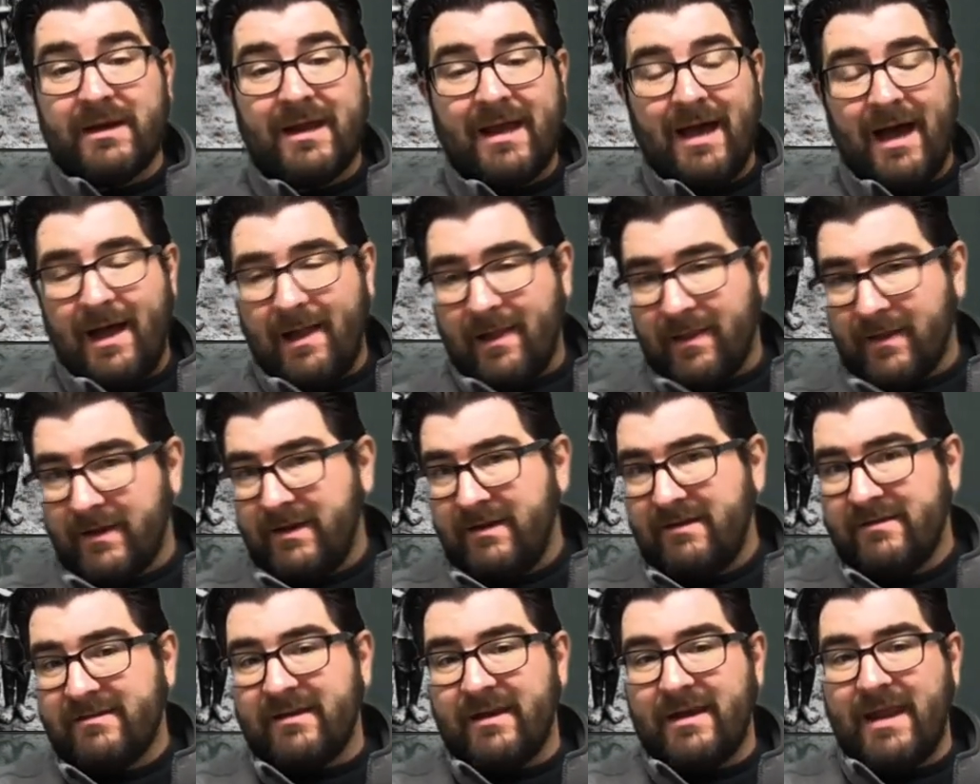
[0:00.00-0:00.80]

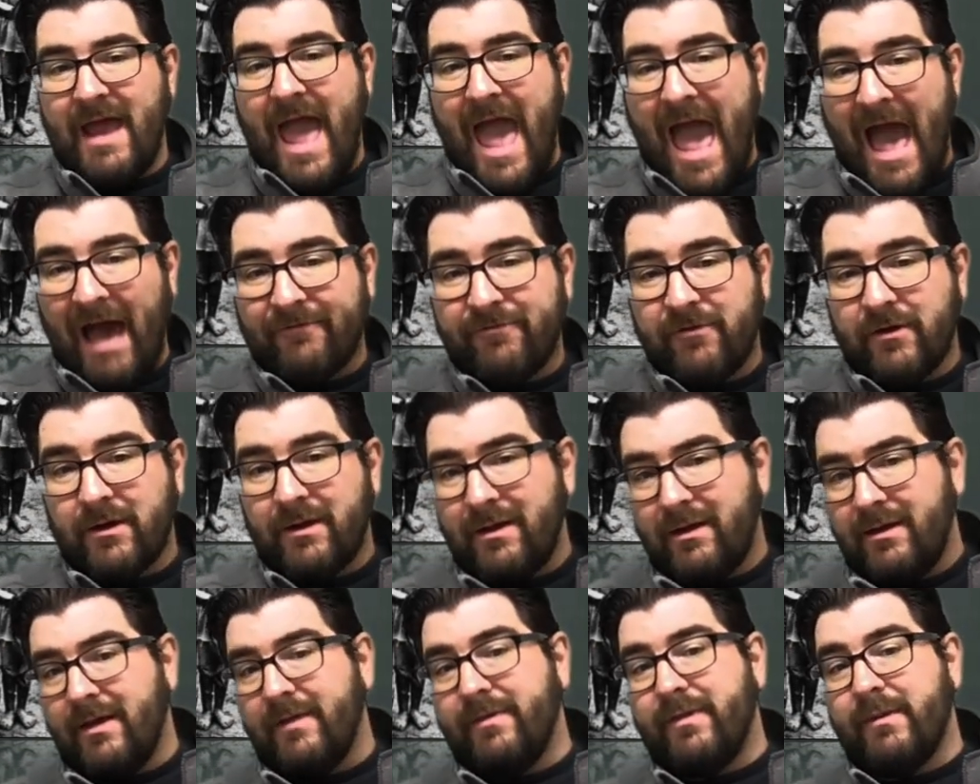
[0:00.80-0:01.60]
colonies in
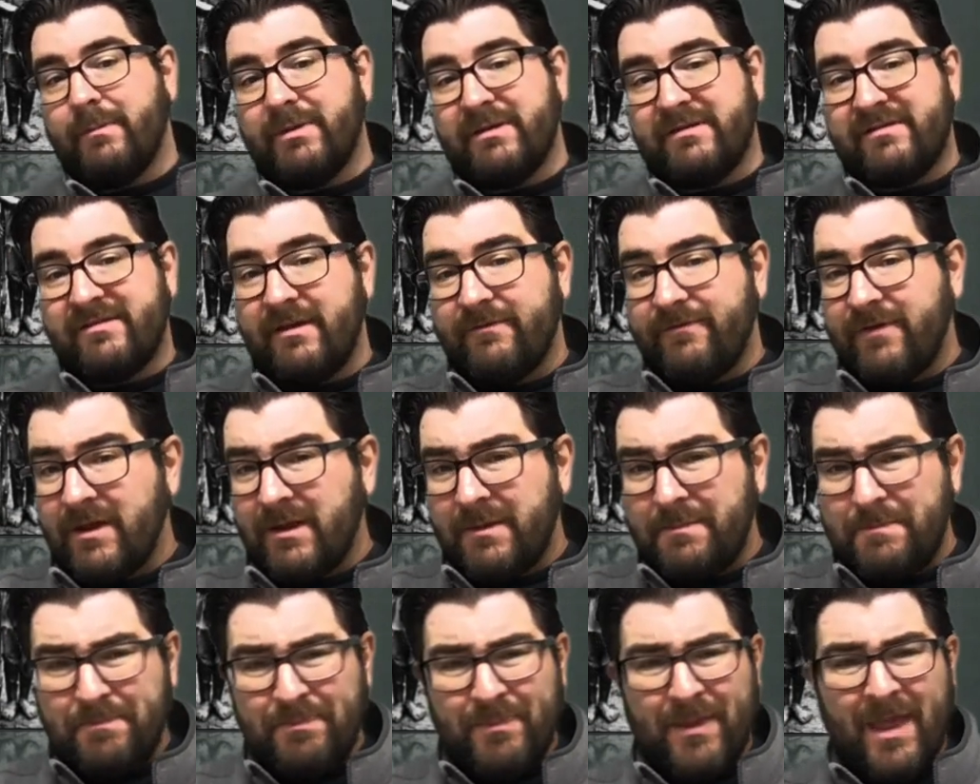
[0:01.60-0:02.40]
Africa and the Pacific.